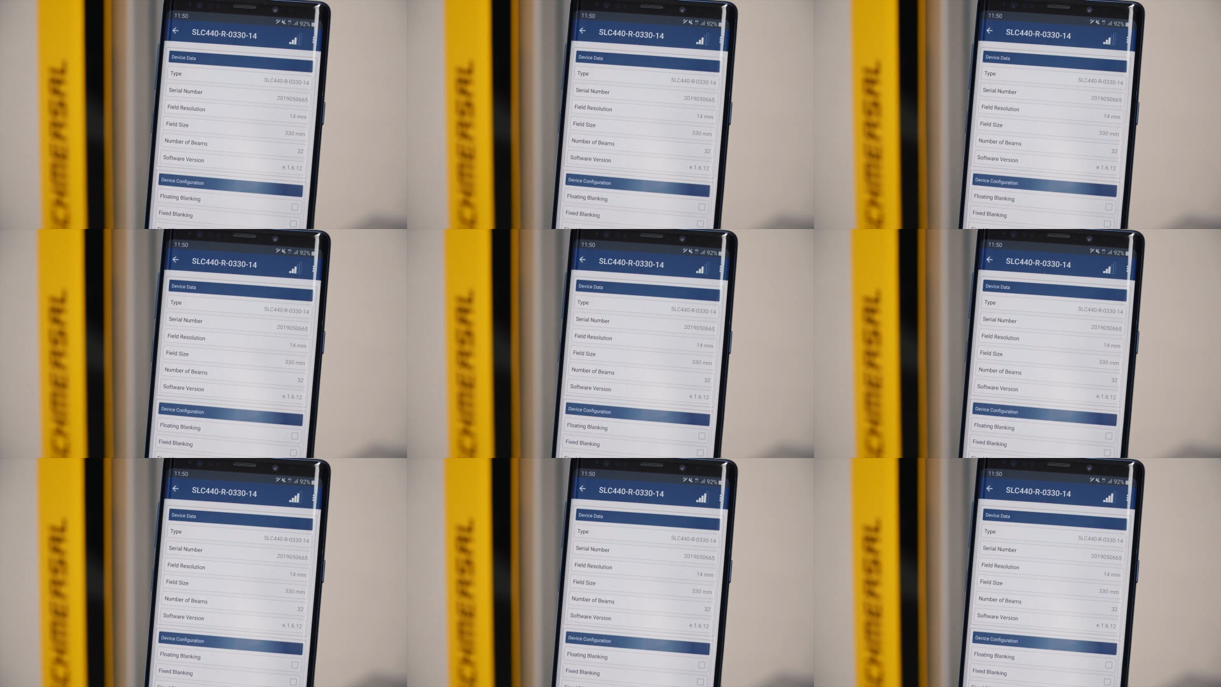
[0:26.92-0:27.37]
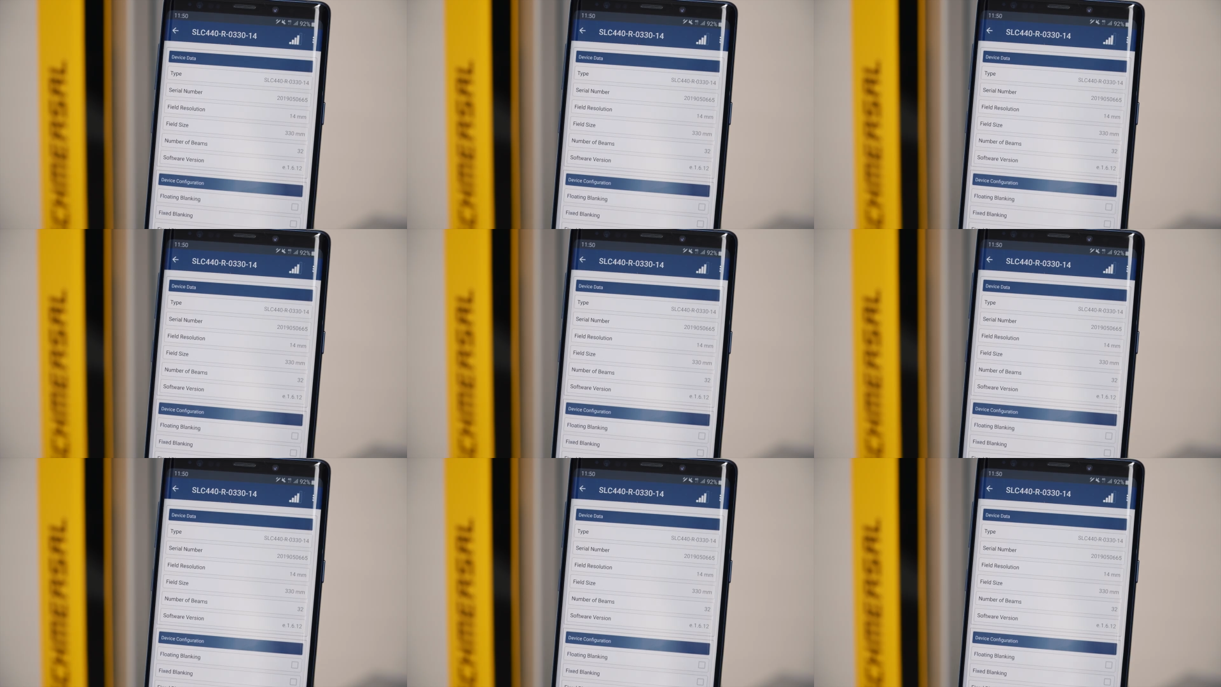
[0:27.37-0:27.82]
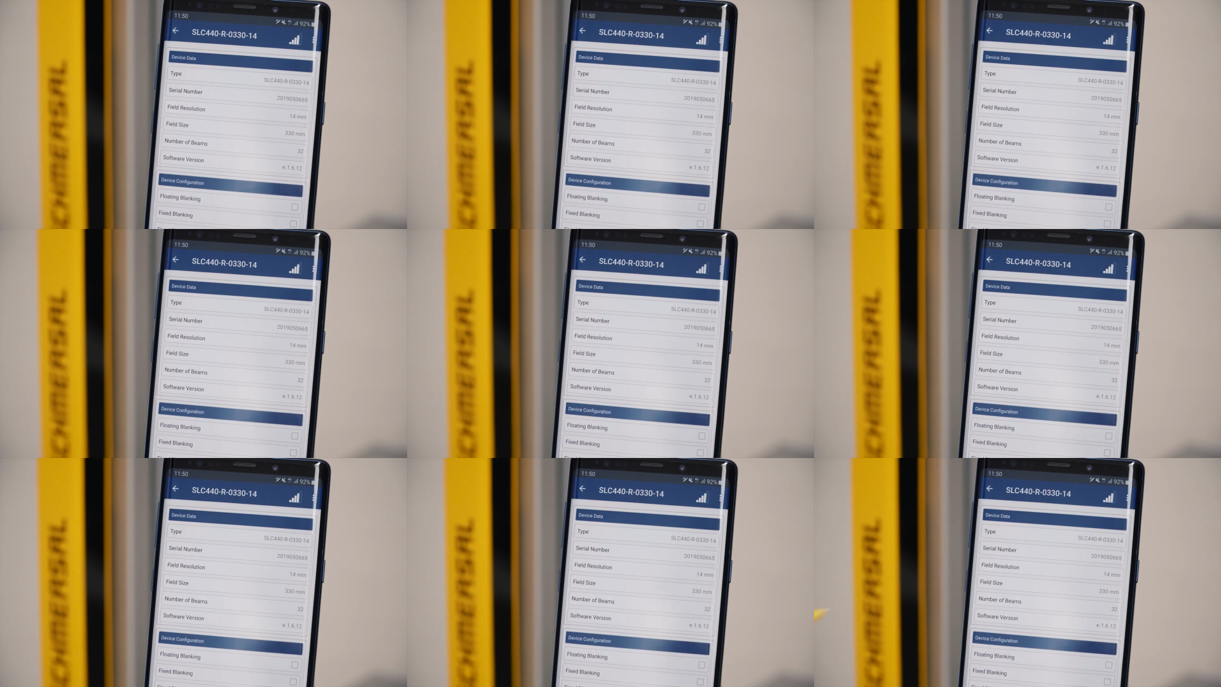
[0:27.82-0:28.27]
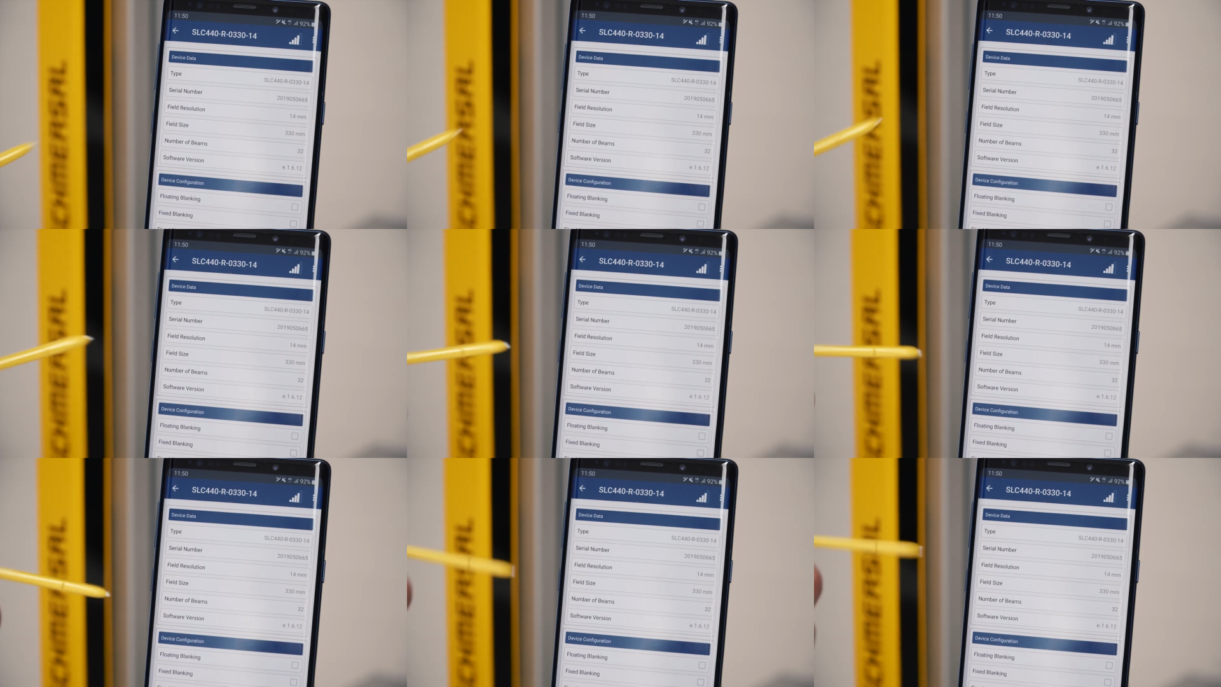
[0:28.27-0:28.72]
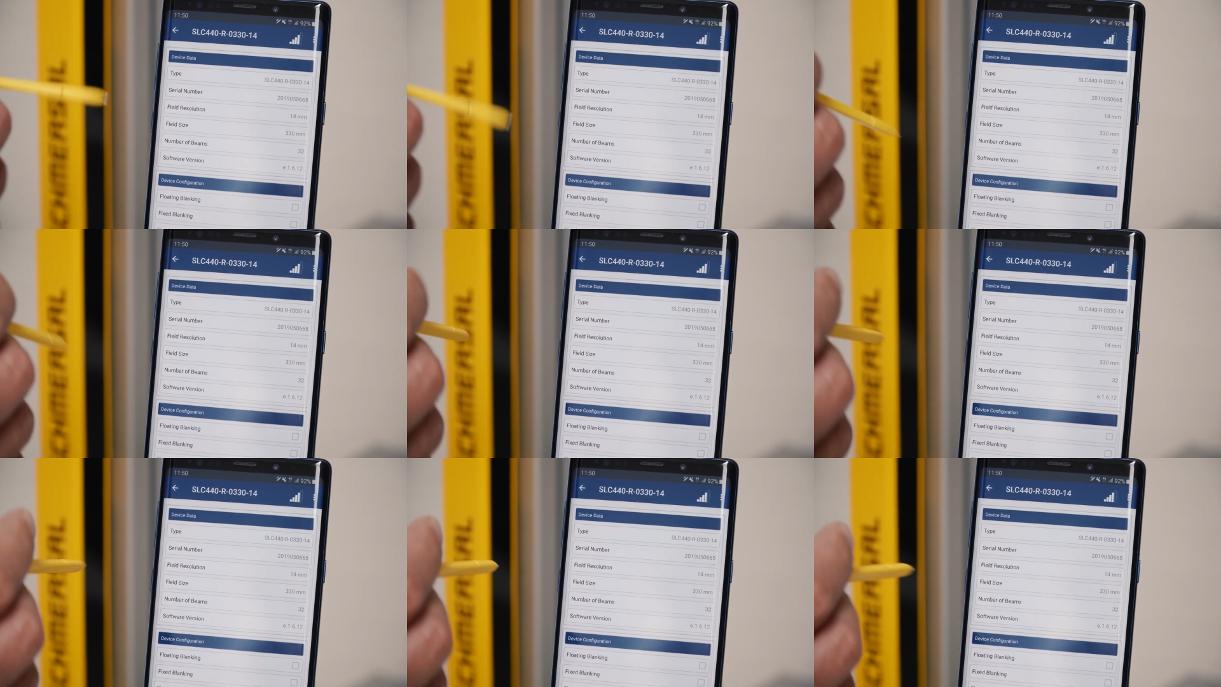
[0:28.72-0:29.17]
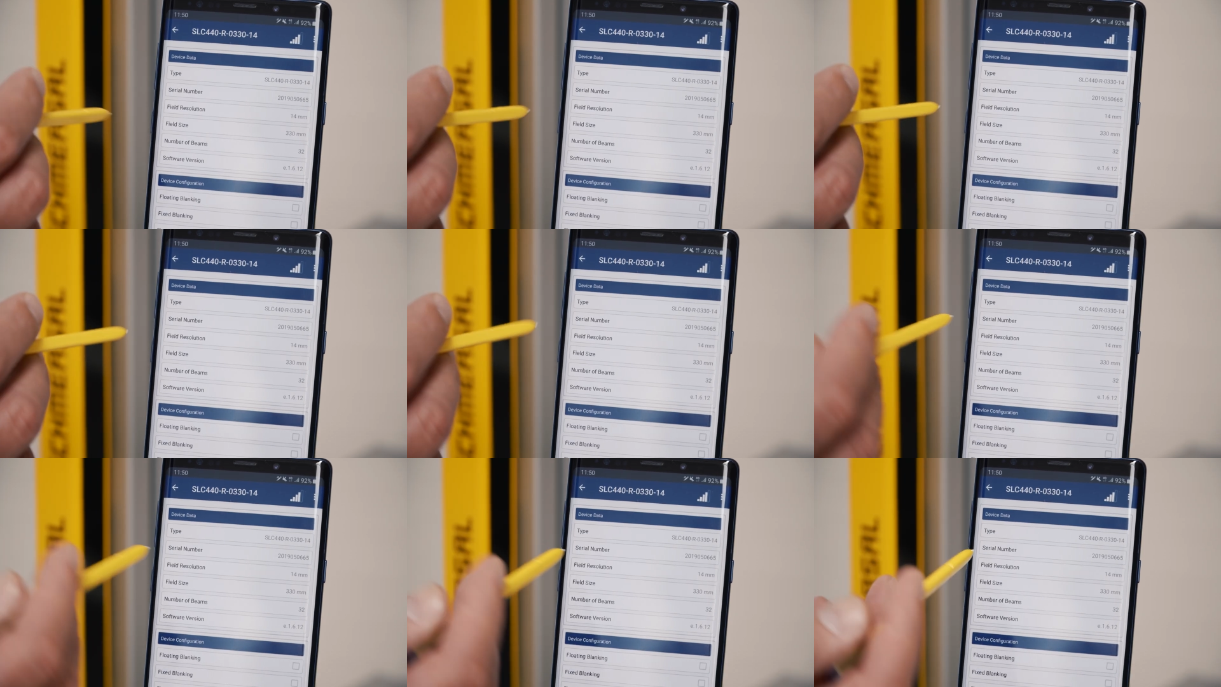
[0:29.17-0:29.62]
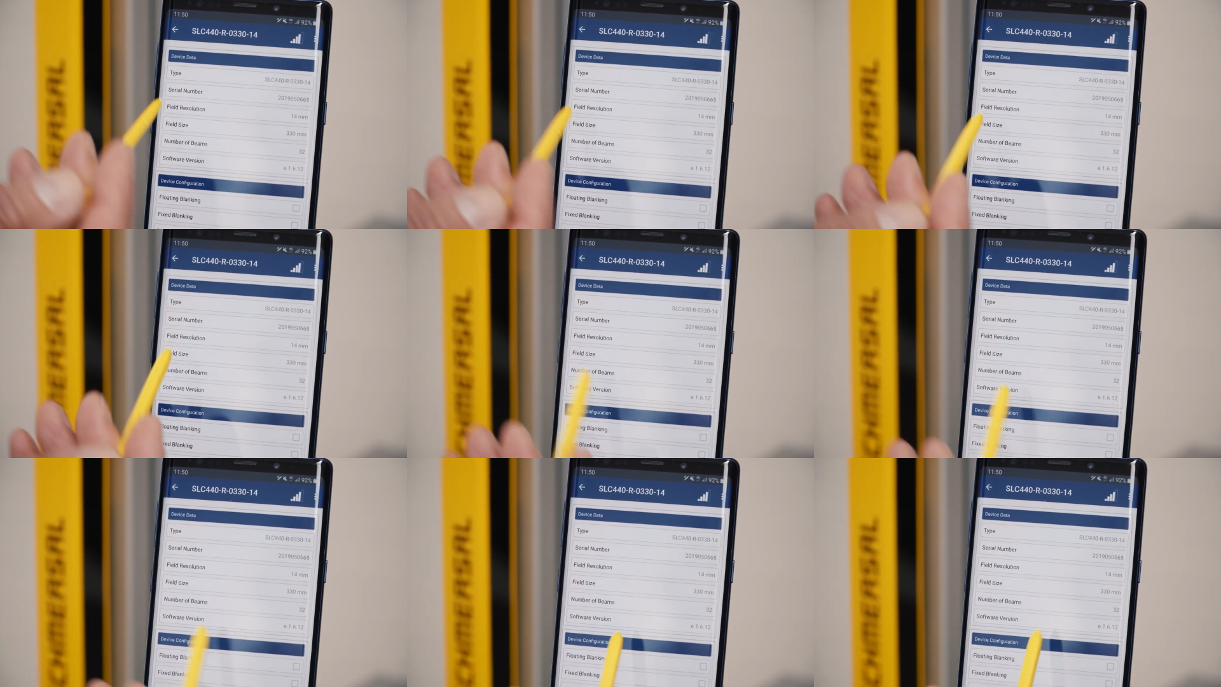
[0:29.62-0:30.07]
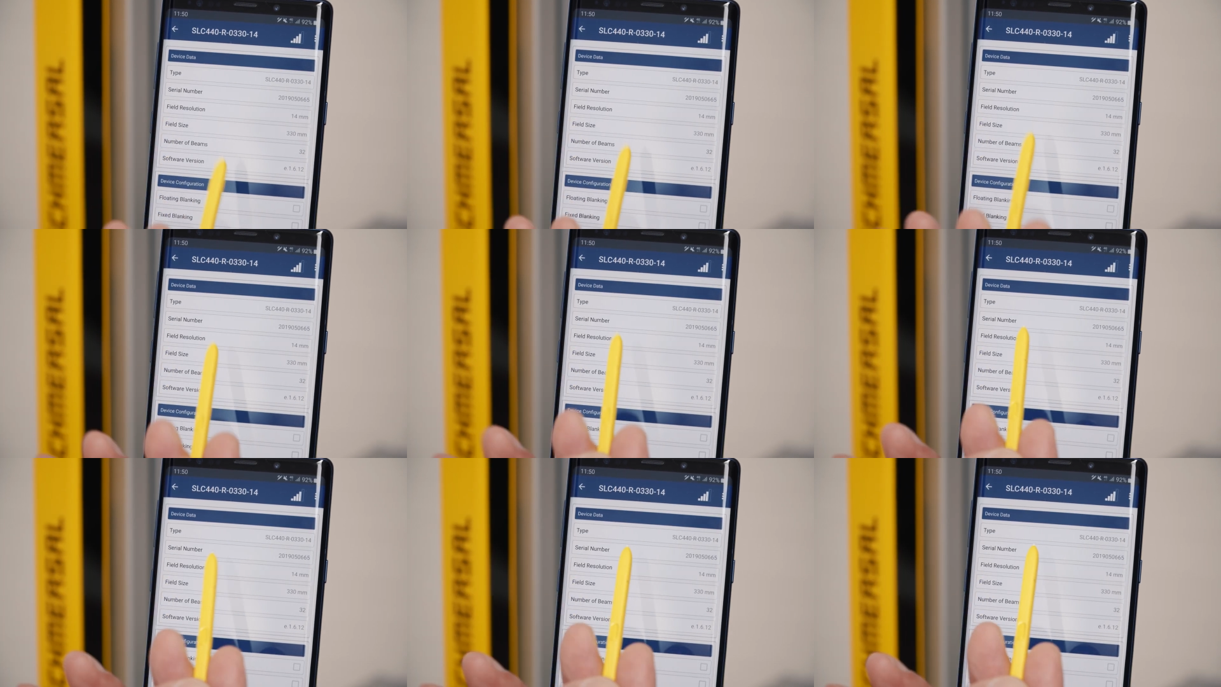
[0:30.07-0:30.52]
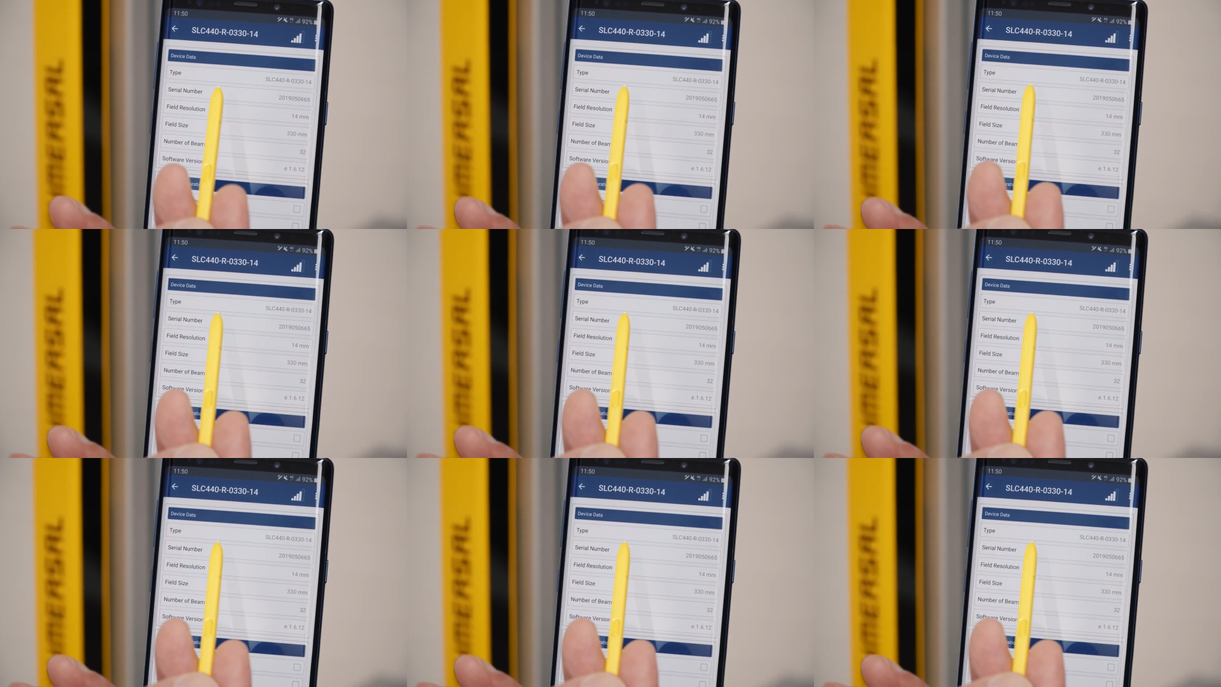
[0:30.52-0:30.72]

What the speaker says: No face is visible, so there are no lips to read.